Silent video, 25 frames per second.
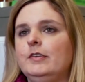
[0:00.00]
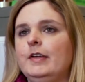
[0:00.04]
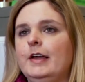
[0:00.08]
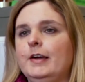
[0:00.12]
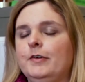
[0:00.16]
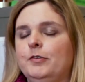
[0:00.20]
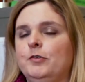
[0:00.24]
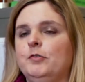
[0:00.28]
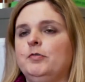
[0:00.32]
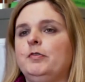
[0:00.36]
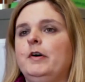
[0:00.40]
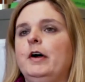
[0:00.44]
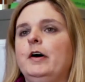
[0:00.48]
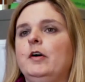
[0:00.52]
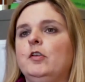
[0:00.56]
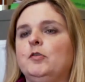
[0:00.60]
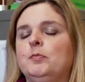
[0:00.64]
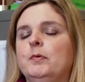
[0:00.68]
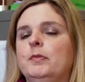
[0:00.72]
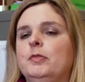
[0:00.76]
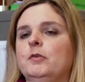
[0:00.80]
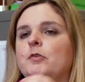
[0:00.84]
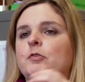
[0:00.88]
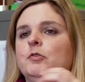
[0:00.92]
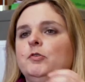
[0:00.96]
text
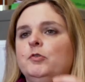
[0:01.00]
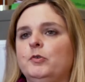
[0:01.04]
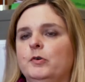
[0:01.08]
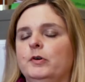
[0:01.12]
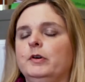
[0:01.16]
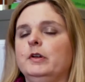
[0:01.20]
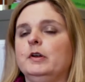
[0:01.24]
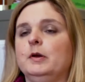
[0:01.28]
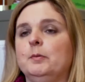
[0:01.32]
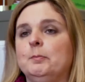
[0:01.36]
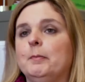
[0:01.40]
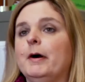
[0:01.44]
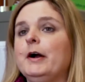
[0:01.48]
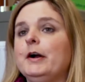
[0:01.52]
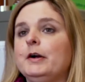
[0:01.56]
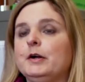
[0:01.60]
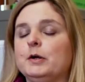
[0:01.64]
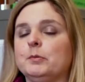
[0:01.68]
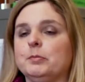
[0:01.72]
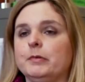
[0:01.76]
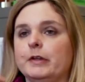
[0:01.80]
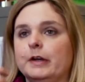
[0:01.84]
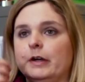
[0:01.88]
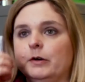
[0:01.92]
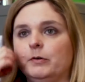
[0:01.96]
files, but they're stored in a
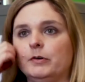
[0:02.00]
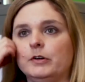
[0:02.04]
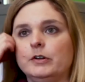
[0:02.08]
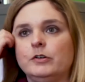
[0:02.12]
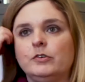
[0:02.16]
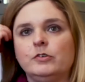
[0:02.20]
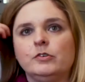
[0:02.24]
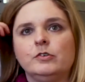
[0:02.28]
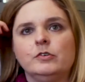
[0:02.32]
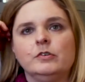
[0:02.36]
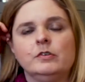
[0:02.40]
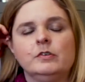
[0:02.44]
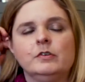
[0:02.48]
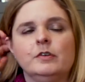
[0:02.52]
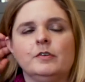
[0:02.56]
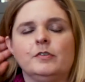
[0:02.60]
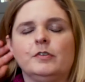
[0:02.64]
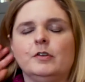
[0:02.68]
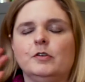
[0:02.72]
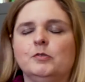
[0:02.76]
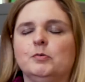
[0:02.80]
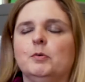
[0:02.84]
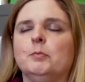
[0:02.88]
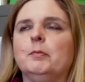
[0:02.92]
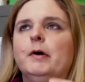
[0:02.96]
markup language,
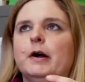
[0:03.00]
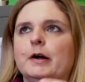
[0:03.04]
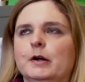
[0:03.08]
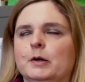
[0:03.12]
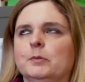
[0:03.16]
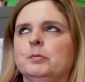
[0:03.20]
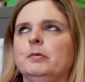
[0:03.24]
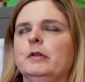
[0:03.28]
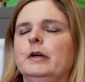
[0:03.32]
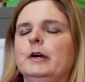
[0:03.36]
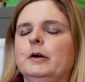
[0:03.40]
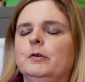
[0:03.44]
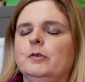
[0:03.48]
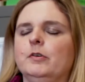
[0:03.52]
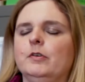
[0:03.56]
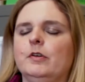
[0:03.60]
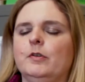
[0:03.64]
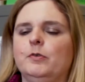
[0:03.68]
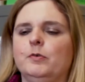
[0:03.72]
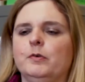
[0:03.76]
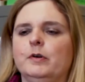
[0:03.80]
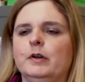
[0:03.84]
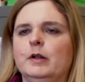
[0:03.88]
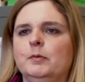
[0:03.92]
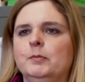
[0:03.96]
extensible markup language.
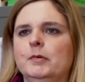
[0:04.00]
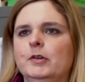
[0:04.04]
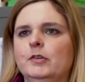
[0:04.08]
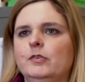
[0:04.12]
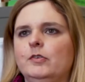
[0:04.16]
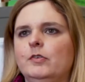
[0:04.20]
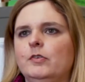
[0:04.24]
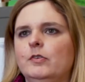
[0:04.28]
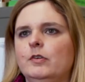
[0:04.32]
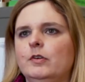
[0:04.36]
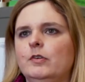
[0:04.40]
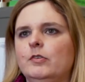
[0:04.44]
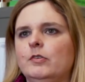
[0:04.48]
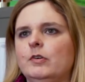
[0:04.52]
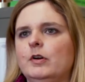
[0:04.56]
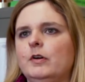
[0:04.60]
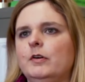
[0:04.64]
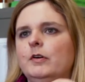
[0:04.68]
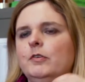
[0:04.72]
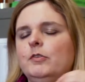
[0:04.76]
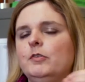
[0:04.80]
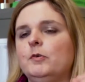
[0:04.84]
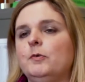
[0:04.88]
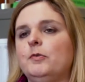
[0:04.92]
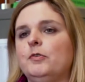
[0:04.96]
That's what I meant to say,
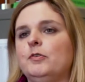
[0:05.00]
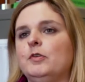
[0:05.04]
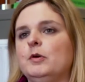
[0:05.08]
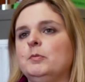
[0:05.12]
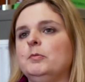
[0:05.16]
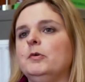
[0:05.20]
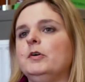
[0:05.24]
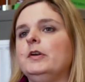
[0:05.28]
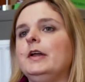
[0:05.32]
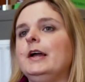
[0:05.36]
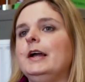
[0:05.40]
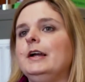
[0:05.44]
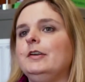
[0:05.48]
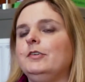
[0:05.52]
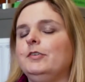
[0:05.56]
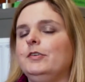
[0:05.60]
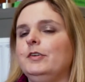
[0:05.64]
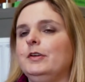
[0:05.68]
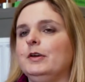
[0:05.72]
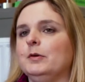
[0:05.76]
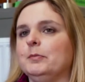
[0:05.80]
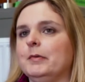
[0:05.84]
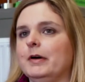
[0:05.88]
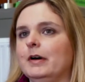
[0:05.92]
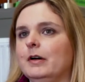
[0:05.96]
sorry. So it's similar to
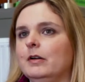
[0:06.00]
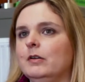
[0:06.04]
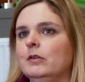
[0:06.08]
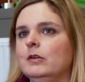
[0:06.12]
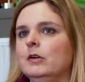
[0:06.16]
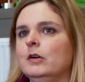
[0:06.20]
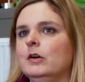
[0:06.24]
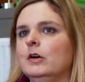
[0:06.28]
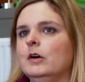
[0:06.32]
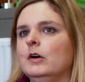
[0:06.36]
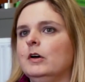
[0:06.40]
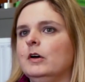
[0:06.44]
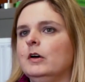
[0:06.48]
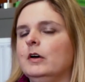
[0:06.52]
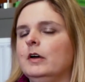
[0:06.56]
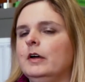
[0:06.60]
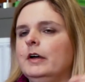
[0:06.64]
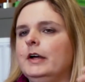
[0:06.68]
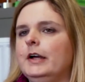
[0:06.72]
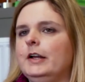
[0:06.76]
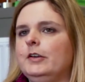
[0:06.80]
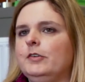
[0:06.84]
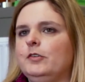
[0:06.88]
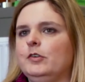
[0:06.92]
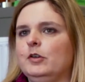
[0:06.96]
HTML.
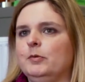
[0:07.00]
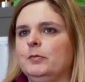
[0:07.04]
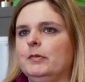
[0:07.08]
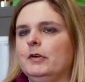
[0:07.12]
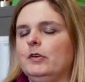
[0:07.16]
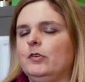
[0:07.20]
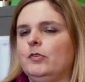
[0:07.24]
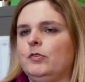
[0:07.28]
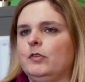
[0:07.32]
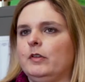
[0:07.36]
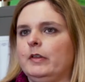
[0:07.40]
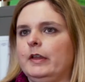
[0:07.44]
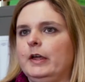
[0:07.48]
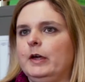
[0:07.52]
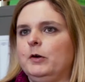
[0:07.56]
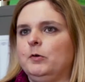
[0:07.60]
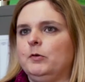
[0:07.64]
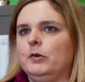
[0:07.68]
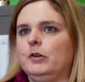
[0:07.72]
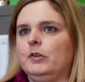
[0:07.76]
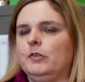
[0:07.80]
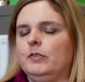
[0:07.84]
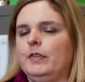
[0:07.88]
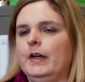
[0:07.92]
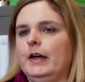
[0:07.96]
HTML is the
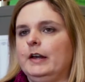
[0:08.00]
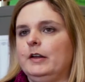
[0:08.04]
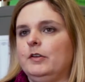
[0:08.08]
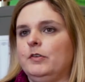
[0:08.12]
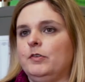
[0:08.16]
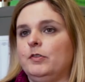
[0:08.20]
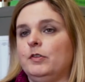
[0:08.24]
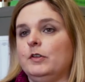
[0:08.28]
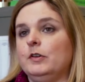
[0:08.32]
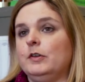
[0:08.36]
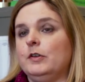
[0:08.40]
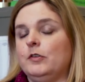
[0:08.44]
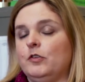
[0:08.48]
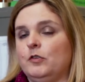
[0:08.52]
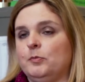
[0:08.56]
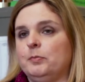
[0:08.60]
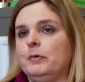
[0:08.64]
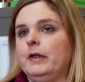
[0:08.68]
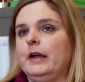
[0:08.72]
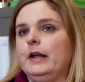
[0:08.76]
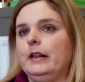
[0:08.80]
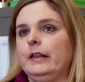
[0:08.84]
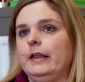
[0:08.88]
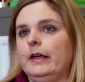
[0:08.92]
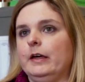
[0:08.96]
language that is the
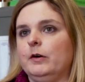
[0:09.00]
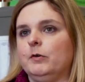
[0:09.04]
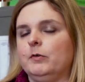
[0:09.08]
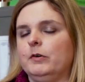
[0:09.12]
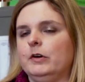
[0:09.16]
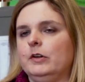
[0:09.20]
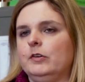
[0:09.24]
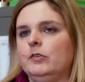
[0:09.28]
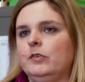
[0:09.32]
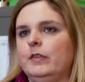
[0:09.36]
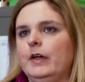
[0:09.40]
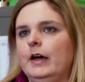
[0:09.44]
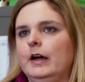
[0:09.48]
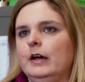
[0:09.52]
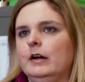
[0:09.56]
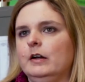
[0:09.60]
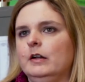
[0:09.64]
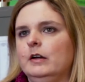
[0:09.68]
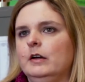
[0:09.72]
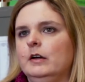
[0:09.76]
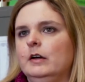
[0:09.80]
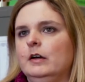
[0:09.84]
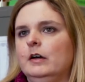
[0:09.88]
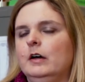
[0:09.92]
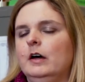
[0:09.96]
display language
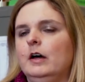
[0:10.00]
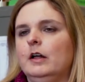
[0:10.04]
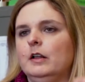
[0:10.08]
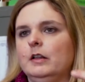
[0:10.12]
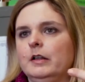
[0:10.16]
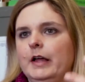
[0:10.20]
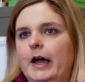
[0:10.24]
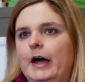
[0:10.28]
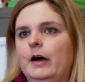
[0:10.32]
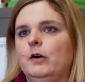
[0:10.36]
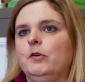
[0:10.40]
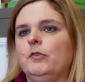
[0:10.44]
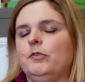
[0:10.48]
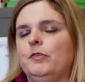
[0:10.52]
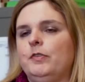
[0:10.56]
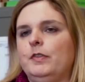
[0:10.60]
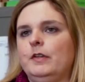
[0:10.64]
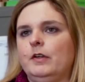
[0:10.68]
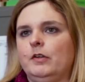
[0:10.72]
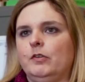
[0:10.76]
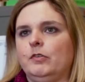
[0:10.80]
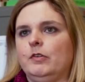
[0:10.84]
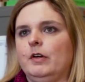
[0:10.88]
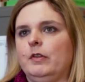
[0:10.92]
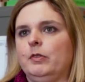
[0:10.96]
that allows
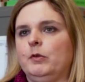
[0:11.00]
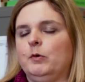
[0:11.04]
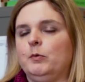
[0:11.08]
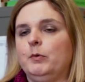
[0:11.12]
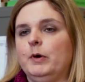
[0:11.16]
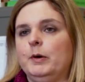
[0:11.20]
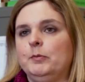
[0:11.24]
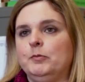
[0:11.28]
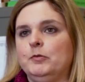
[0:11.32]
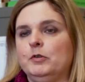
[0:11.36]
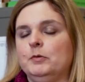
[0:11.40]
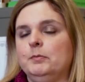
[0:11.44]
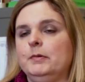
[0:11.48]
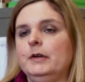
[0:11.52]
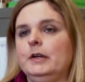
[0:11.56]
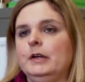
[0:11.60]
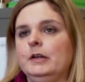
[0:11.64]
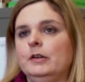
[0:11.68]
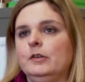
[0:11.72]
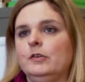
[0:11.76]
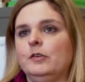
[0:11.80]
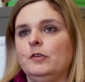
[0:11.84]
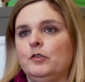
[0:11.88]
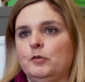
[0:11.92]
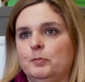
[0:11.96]
things on the web to
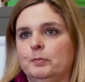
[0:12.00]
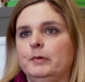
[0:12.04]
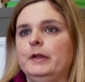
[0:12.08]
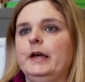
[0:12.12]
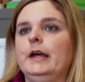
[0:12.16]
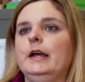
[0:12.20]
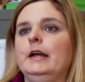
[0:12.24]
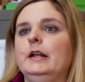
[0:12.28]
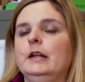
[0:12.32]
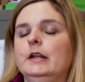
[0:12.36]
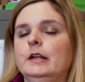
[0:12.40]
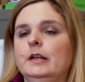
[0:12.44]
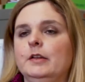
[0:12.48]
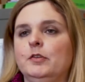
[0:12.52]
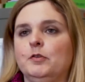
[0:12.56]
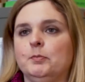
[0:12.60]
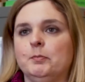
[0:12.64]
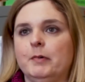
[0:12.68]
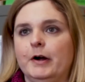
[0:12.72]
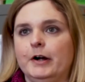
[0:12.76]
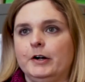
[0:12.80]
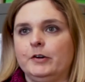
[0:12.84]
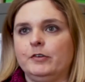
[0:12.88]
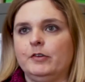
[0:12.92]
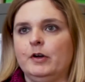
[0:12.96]
be displayed, and it's
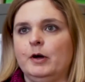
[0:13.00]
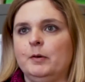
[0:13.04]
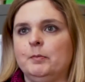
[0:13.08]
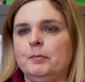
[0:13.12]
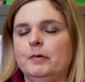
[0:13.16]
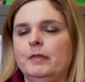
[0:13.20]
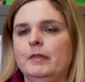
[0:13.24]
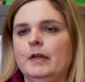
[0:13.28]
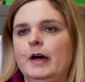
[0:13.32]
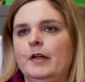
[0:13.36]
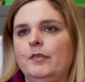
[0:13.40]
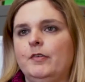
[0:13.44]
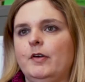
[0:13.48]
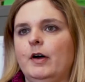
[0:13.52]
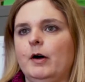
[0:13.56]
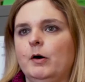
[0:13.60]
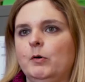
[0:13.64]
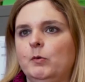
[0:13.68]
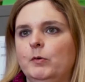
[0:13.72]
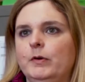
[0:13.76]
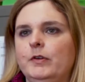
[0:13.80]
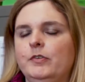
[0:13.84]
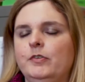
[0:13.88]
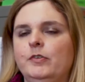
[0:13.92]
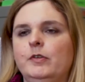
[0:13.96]
marked up, and that's
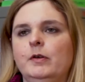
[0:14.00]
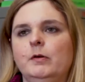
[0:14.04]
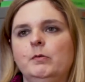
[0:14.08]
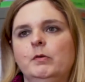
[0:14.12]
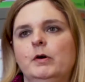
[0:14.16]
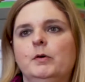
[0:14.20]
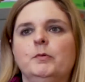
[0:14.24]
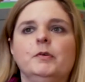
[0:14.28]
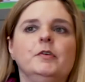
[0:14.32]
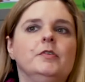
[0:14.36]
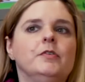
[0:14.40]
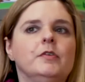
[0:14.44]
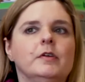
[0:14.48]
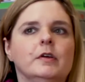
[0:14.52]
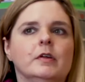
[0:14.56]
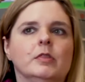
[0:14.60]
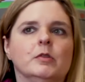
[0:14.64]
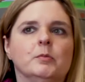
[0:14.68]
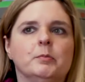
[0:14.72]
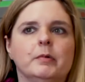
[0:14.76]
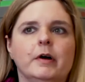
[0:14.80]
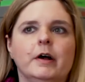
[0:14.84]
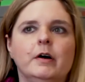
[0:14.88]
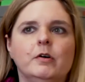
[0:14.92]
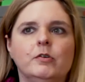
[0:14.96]
how we see what we see
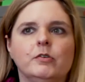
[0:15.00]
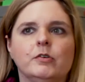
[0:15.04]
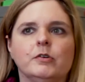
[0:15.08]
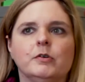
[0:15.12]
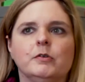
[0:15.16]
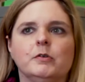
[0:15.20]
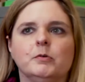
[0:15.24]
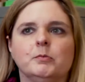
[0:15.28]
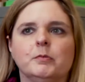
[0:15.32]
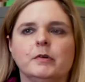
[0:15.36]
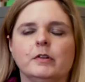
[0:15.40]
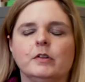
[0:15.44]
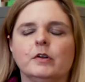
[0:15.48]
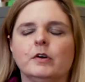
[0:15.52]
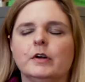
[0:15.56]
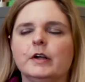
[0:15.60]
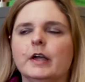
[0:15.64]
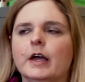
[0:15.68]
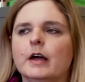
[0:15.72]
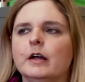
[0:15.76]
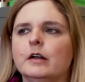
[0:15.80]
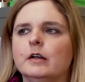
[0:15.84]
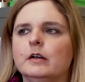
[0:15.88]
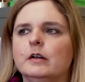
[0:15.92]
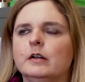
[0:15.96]
in the browser when we
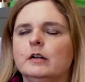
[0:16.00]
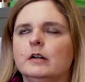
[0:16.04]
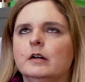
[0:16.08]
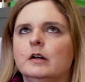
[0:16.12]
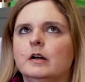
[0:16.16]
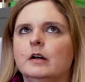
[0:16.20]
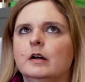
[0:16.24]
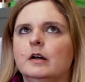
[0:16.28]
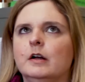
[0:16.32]
look at it.